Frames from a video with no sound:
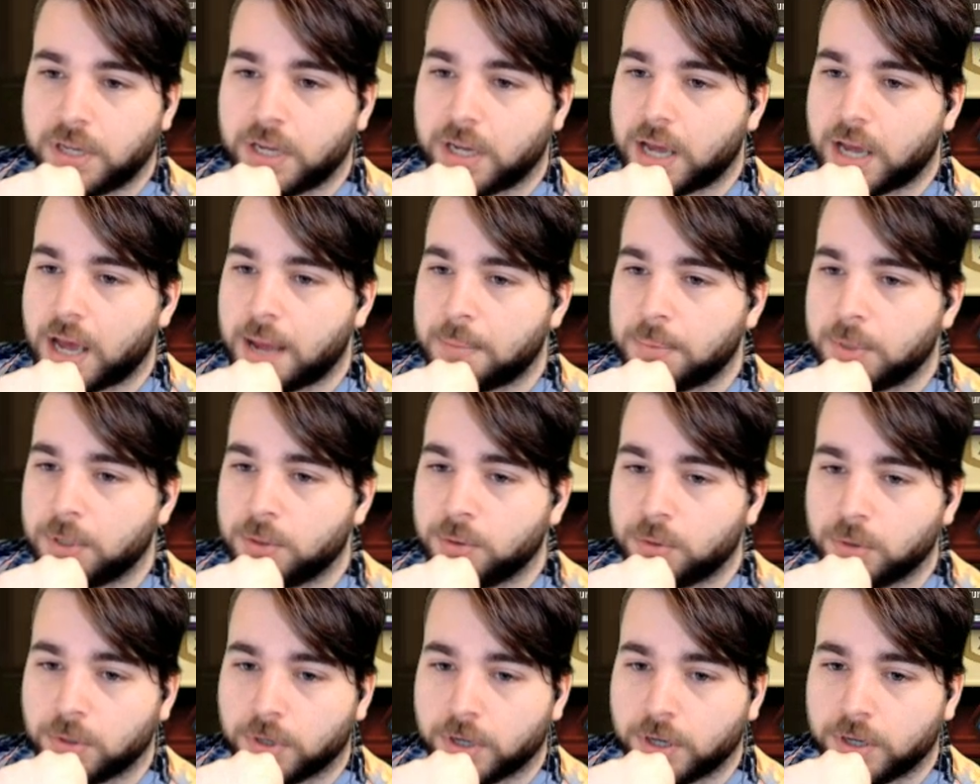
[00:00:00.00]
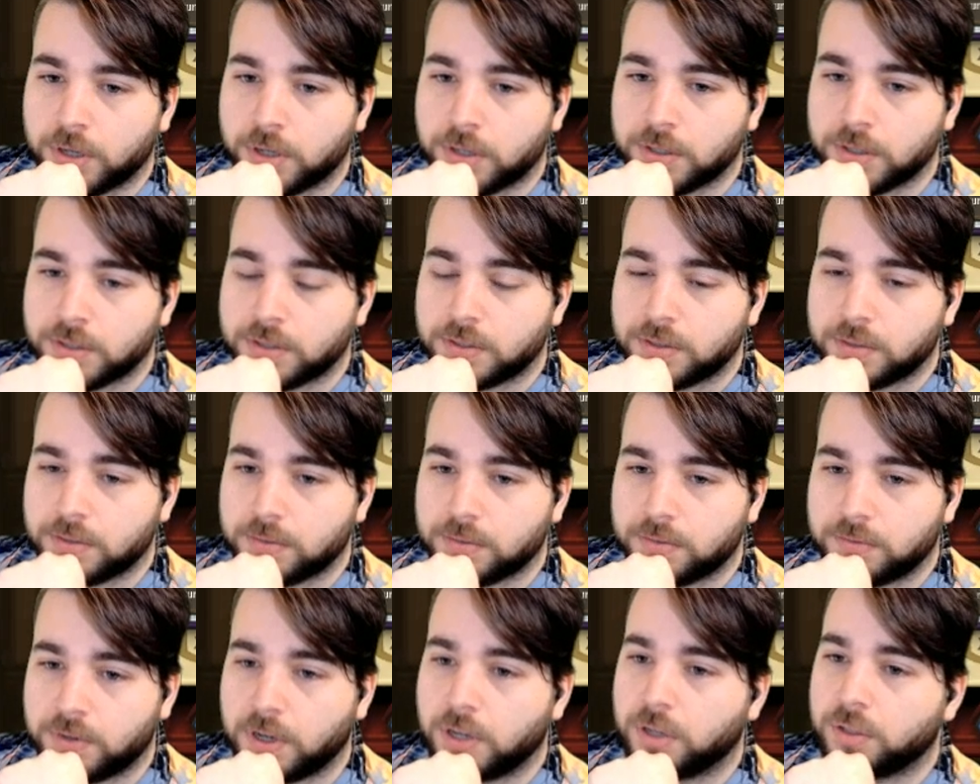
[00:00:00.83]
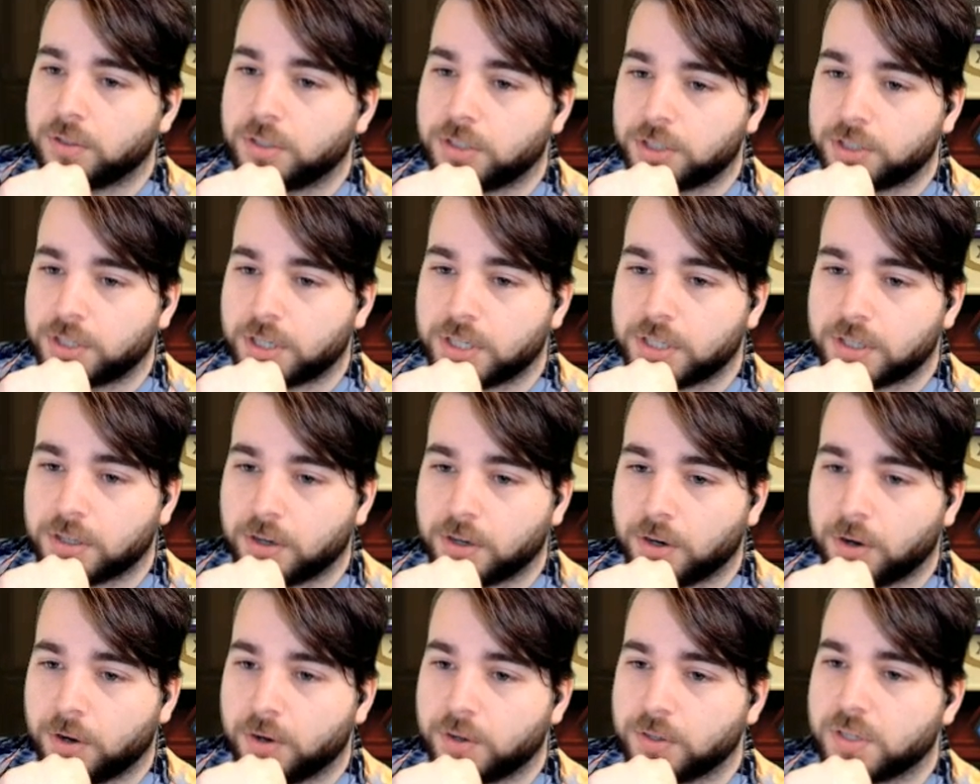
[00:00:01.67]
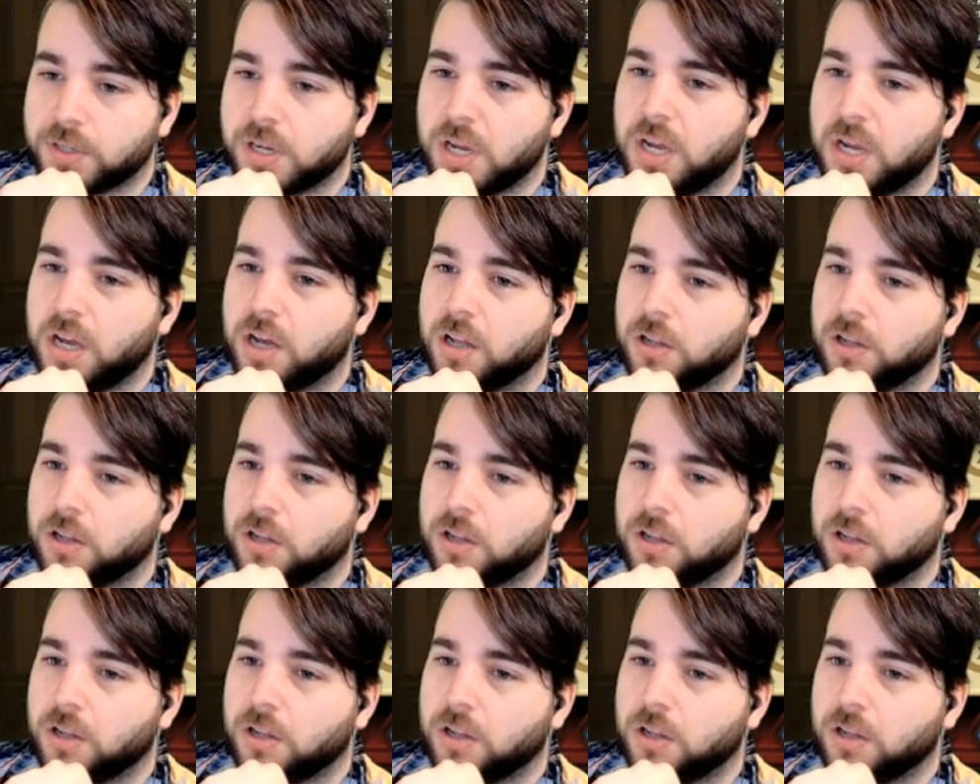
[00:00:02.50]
yeah, Happy Ghoul goes, Fungal Enchanter goes,